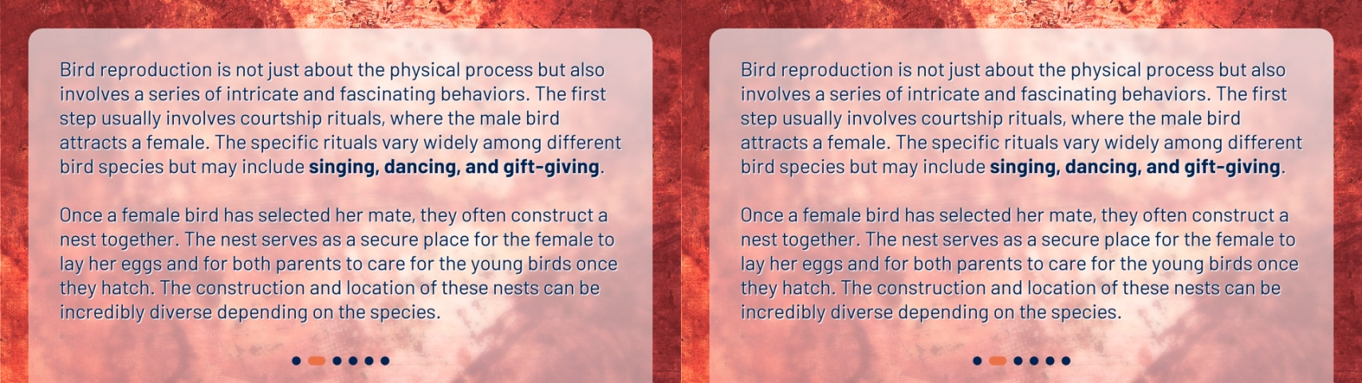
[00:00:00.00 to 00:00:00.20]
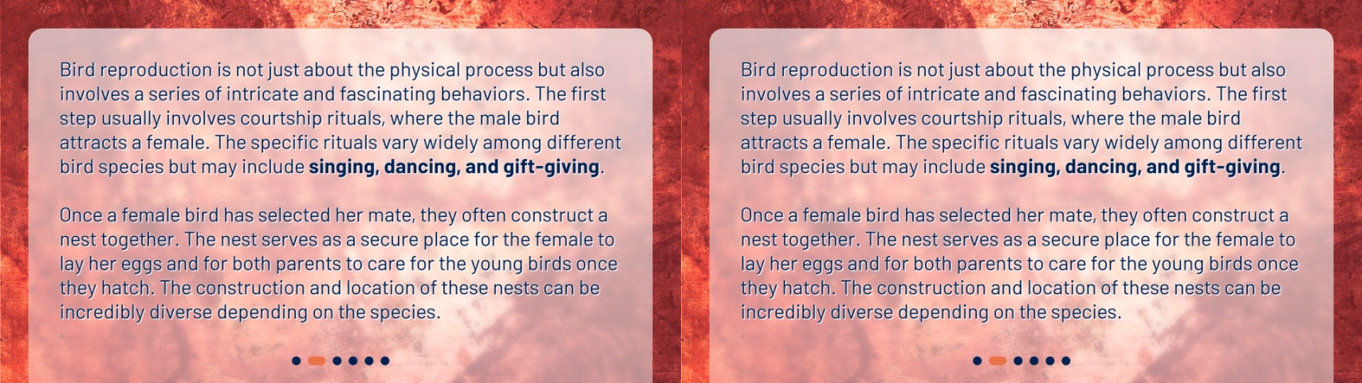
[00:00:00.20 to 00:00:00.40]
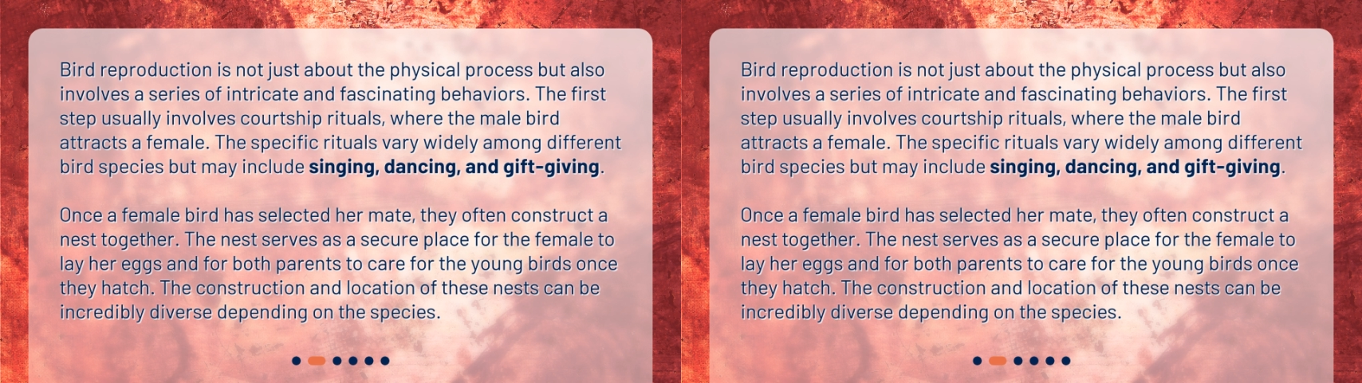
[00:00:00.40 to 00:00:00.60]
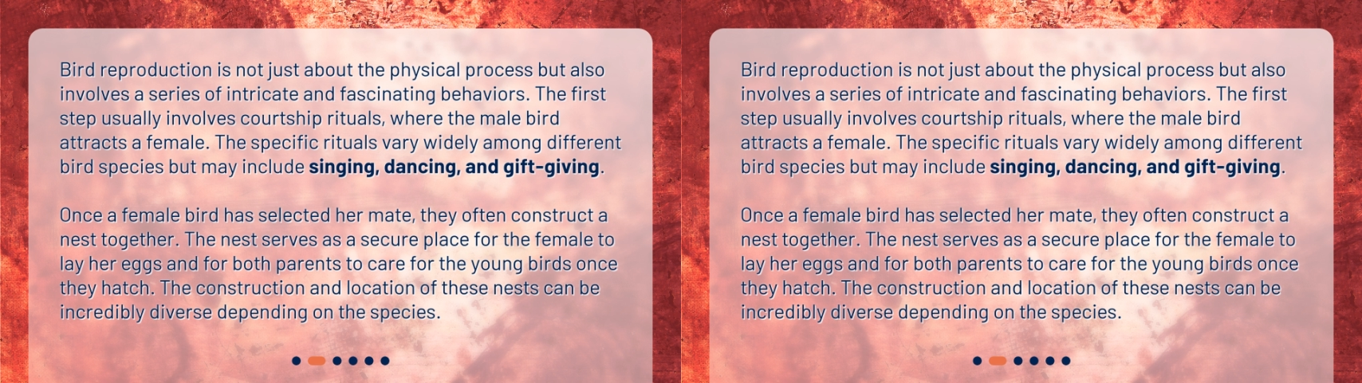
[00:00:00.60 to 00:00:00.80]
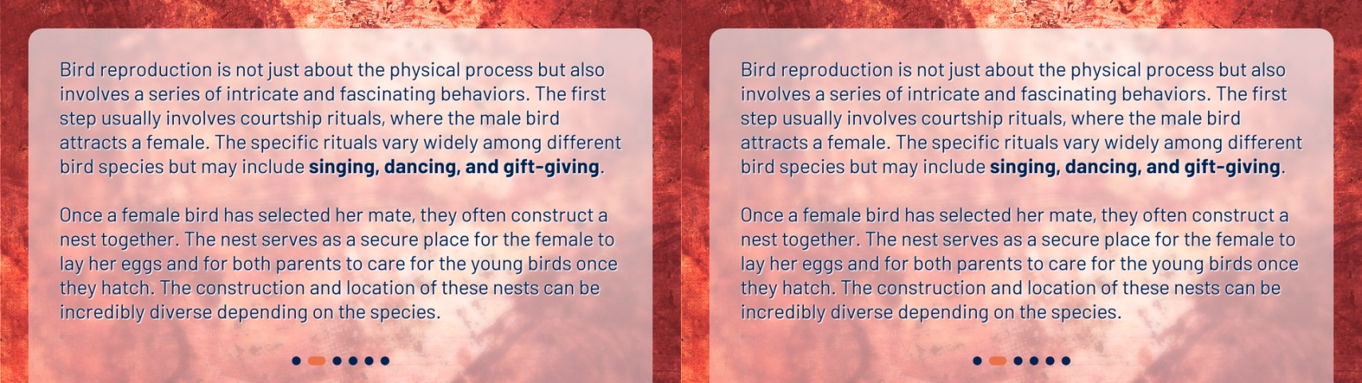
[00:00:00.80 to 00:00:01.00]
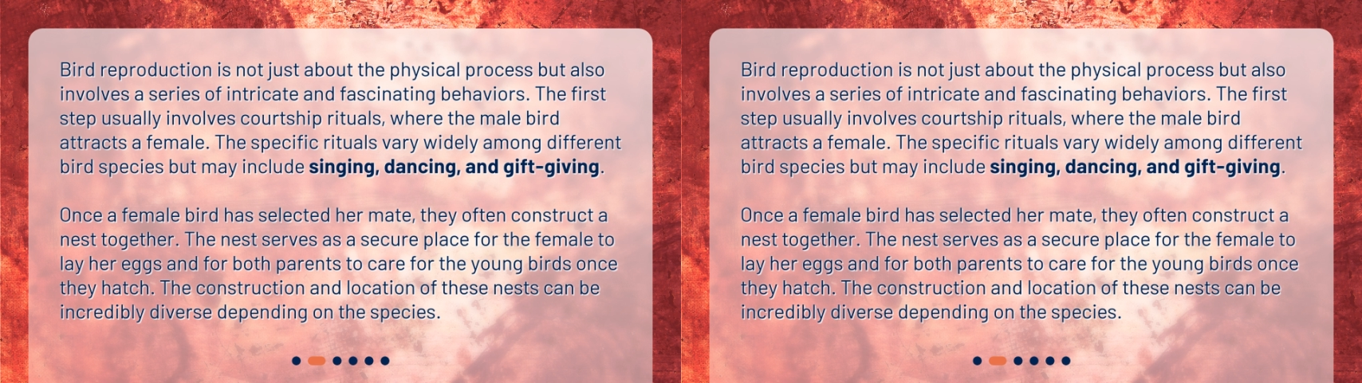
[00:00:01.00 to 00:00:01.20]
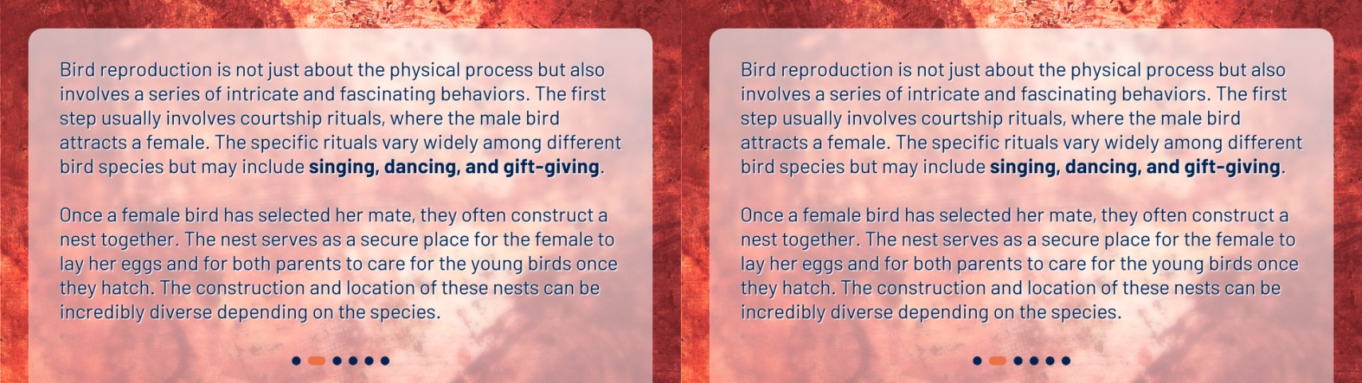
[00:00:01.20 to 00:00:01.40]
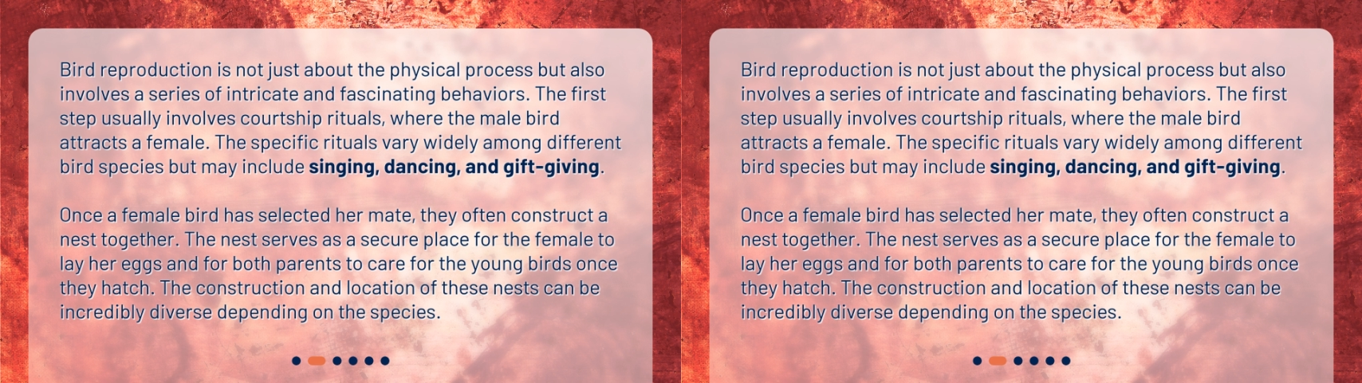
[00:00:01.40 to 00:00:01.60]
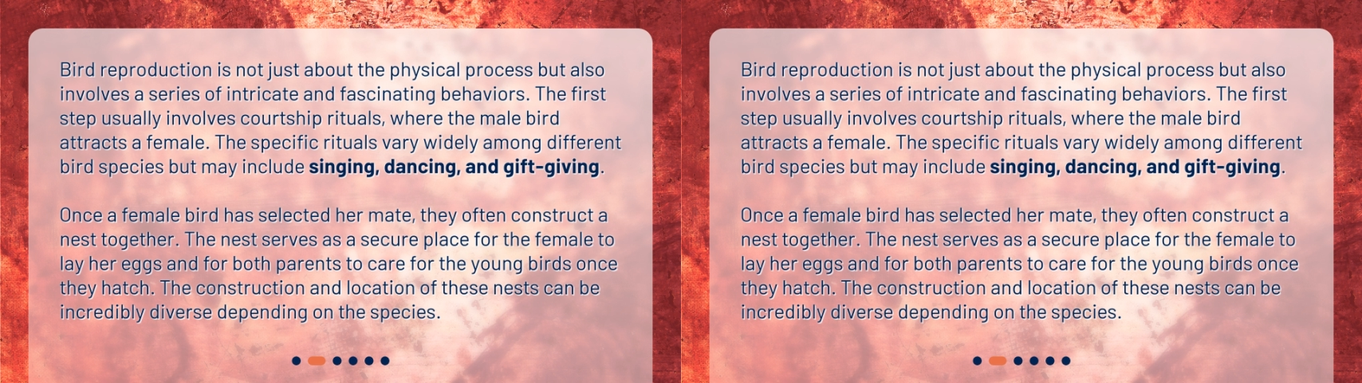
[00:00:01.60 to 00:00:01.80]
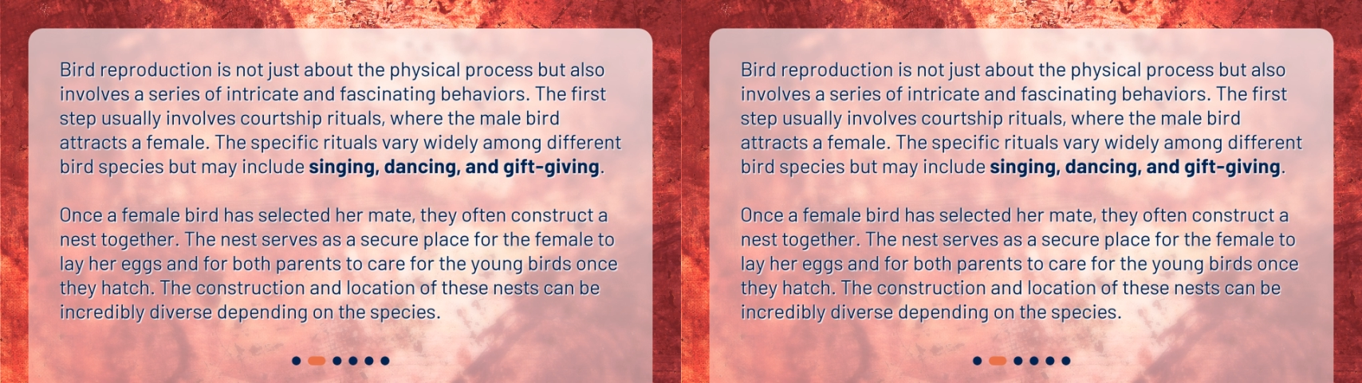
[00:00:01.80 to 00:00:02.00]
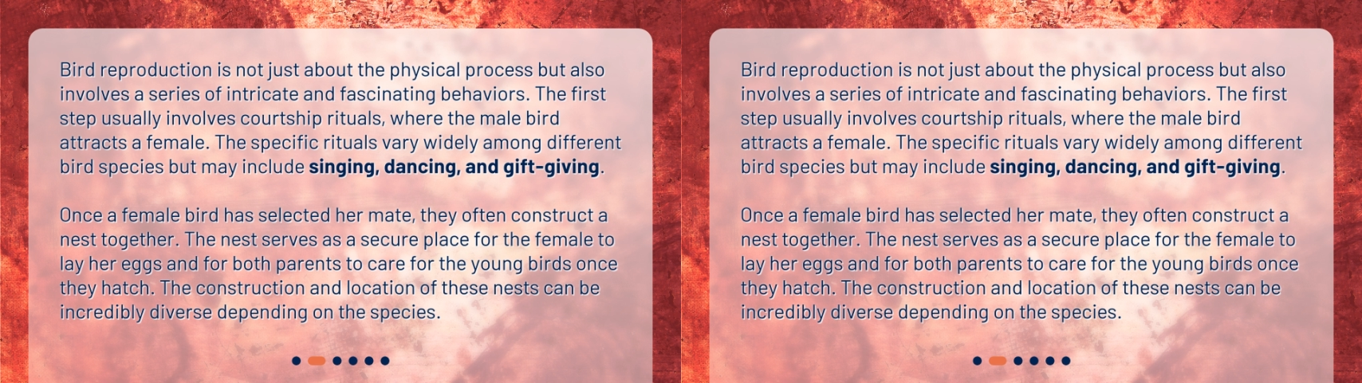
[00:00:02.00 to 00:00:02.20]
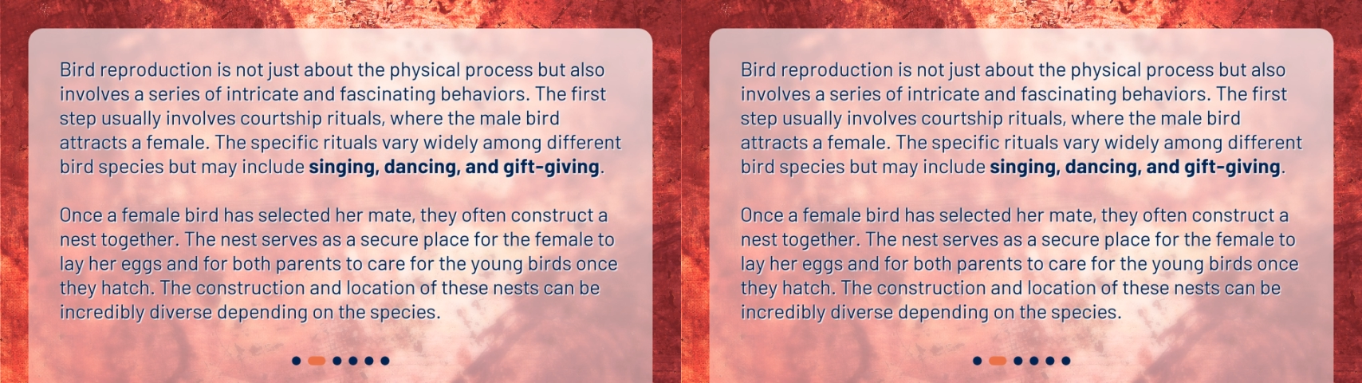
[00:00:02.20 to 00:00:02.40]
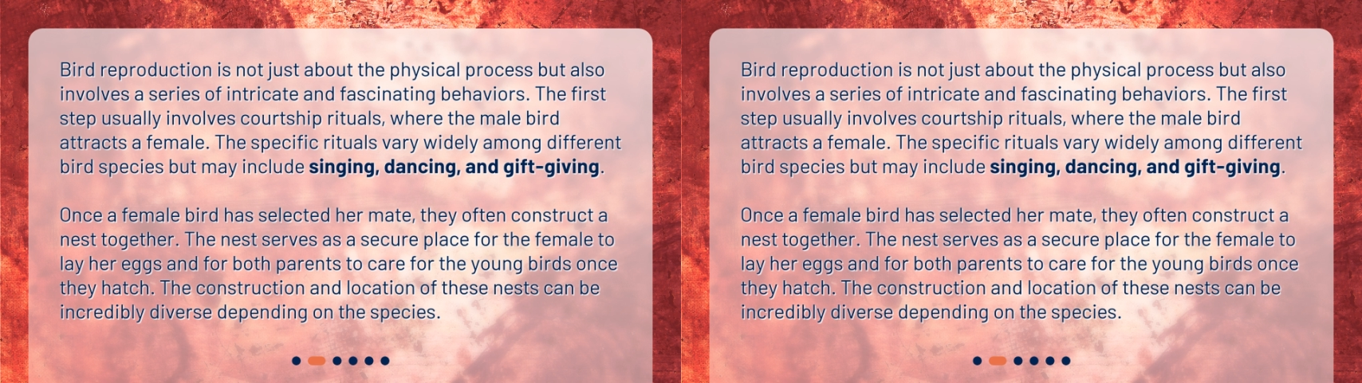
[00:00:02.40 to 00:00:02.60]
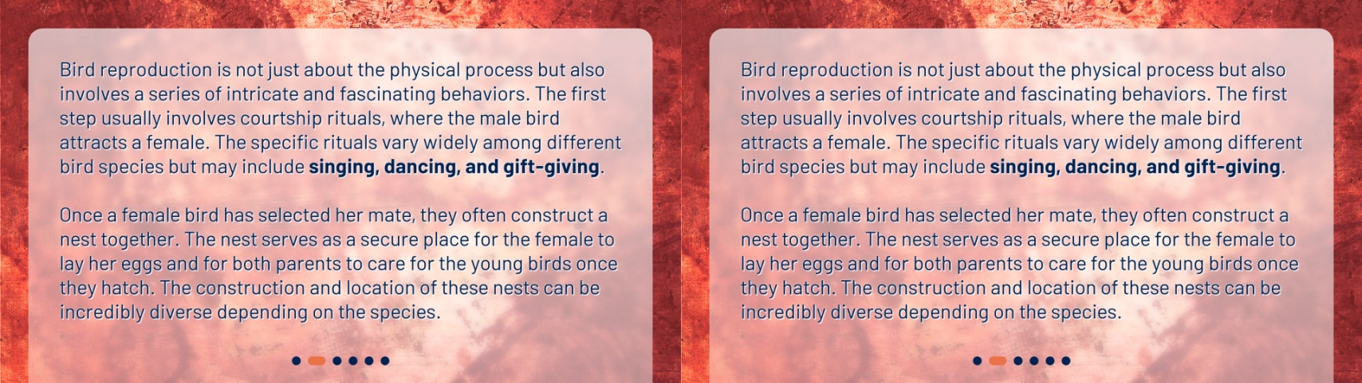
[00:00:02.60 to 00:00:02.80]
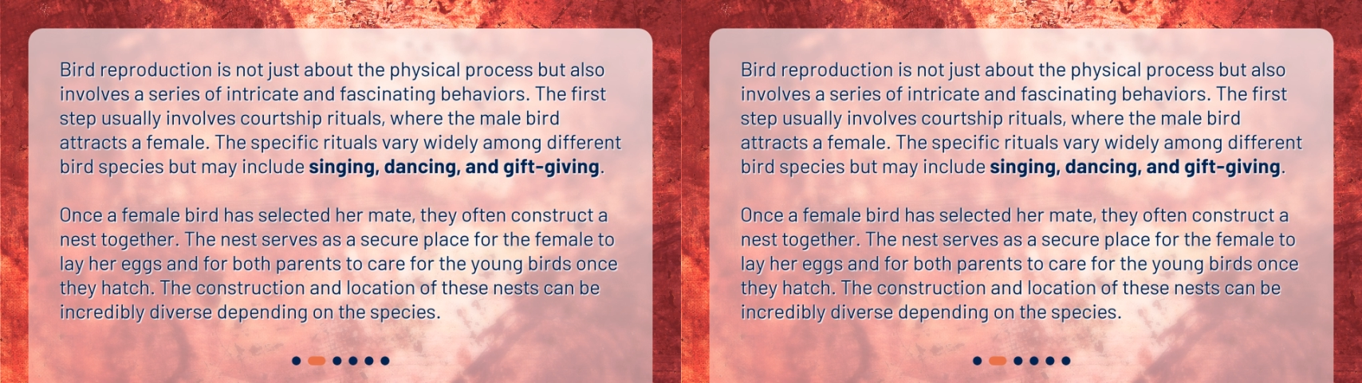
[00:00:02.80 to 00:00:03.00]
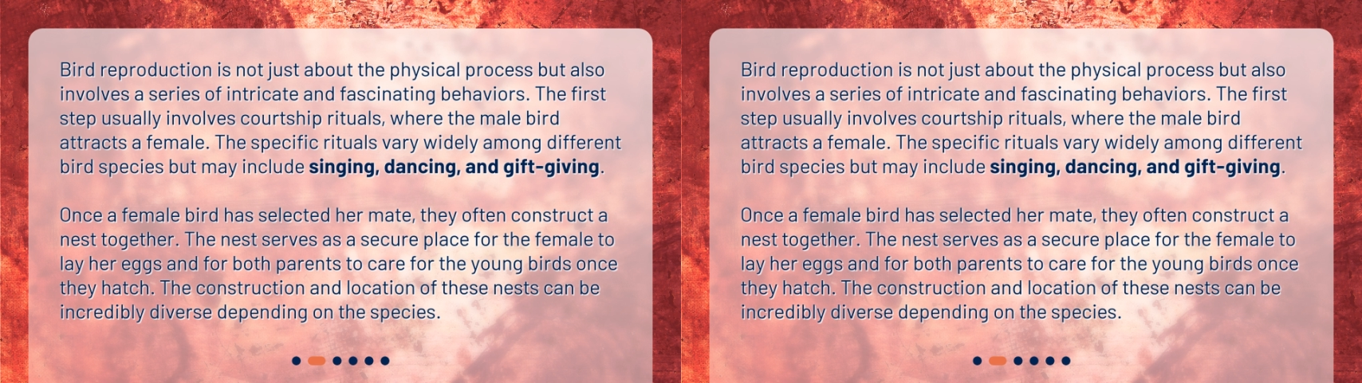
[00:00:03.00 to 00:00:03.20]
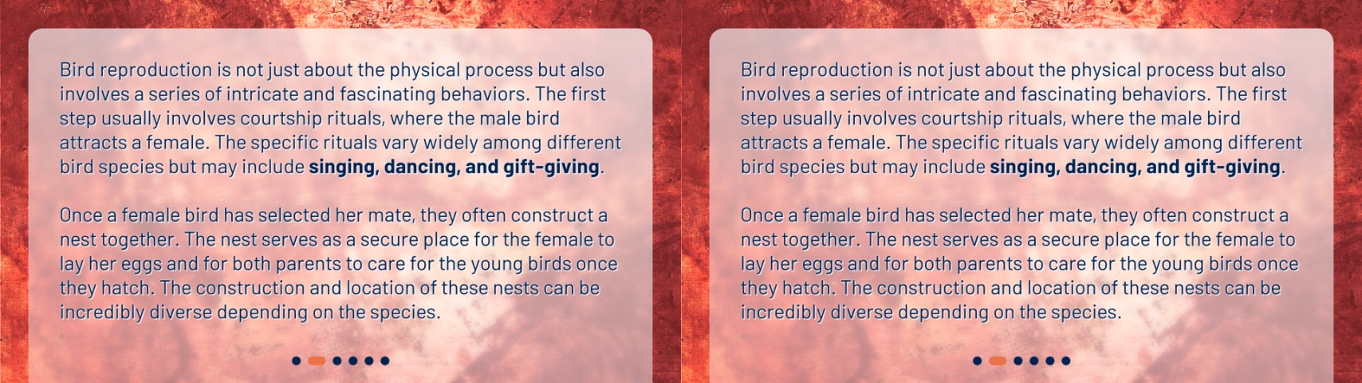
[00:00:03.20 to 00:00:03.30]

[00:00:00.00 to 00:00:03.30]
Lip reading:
Nobody's mouth can be seen.